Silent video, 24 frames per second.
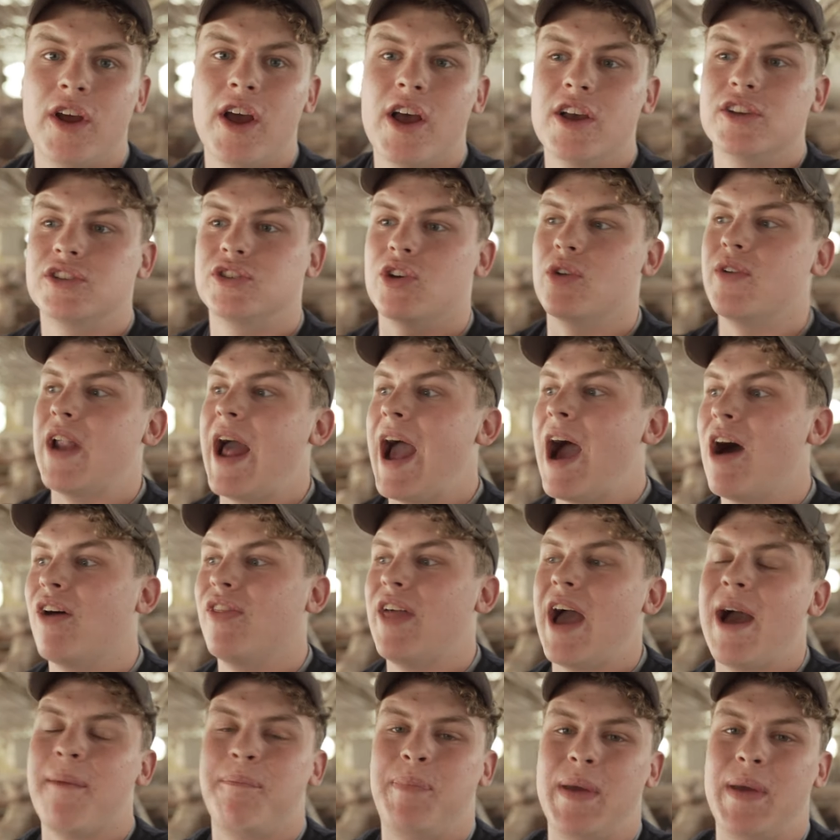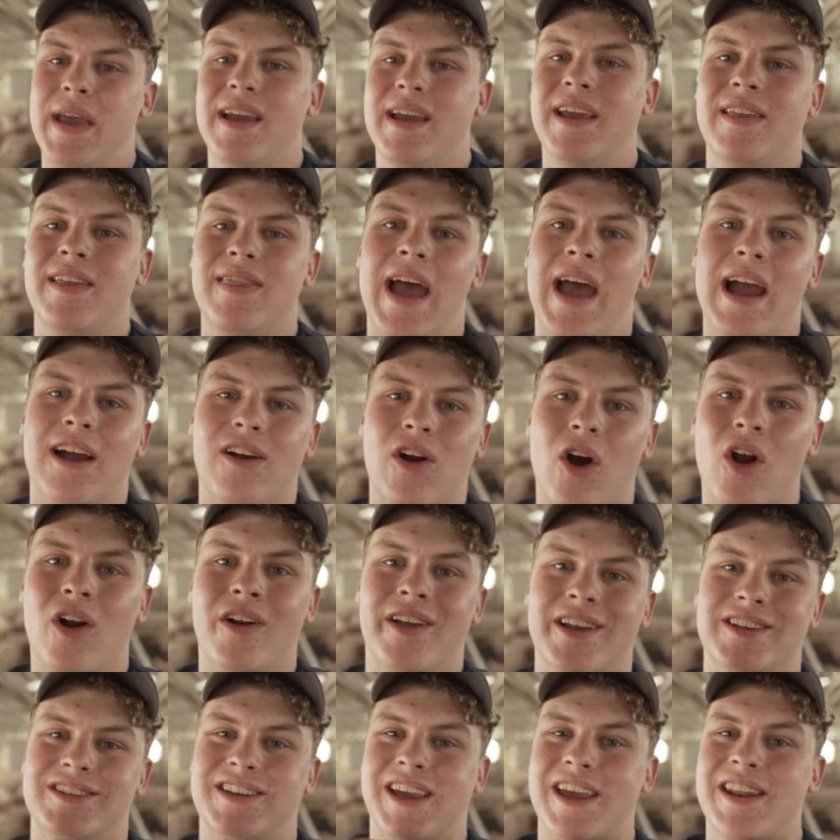so now that pig and that
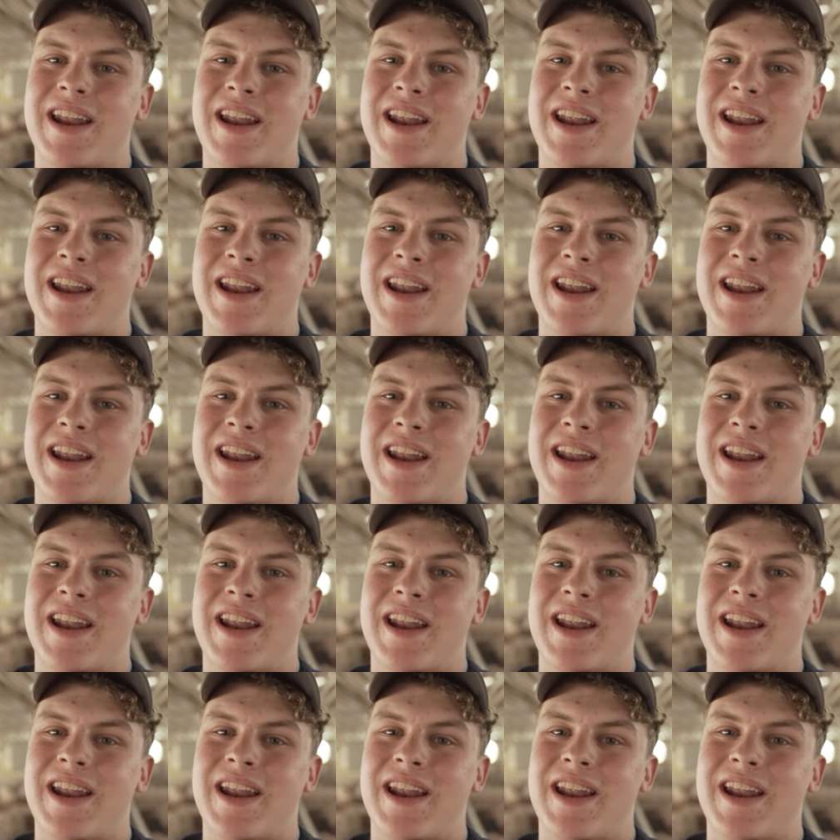carcass